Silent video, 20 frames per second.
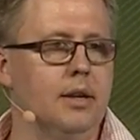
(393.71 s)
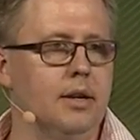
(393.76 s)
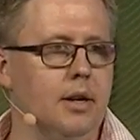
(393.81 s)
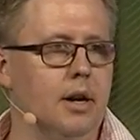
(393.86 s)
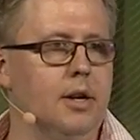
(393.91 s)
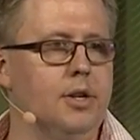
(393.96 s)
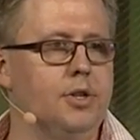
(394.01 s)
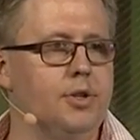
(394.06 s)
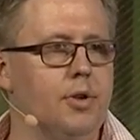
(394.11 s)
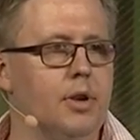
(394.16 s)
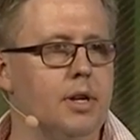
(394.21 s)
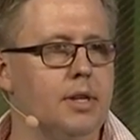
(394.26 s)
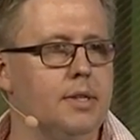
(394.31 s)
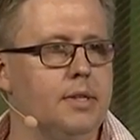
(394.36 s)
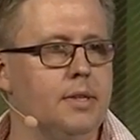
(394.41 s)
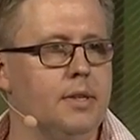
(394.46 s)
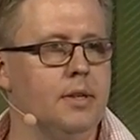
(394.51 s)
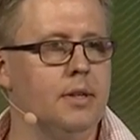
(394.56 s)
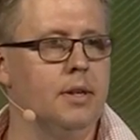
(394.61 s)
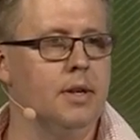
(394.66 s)

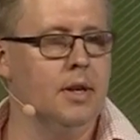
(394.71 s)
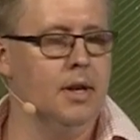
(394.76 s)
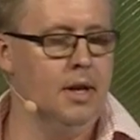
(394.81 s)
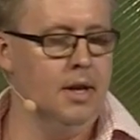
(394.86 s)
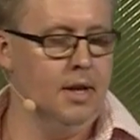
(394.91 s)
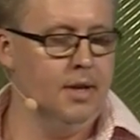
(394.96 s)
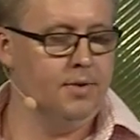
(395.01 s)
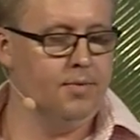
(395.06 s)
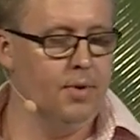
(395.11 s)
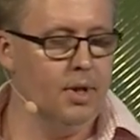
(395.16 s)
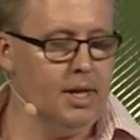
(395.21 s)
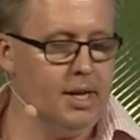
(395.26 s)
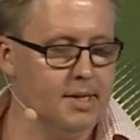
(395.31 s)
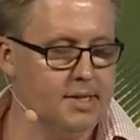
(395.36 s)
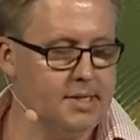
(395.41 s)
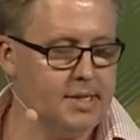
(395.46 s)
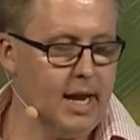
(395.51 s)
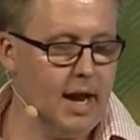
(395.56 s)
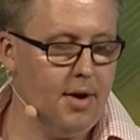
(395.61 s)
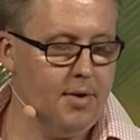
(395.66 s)
countries. Really
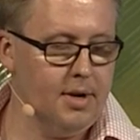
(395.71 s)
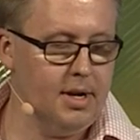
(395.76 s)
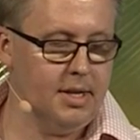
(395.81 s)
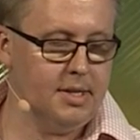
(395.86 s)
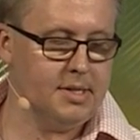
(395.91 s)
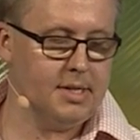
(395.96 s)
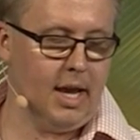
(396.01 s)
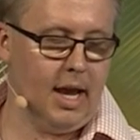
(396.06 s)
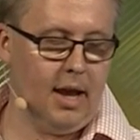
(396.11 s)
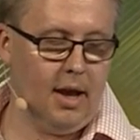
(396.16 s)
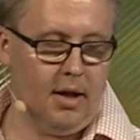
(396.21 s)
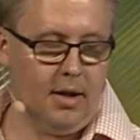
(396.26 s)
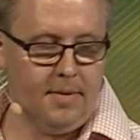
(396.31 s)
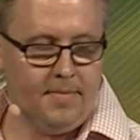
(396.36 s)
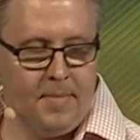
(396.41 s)
astounding scale.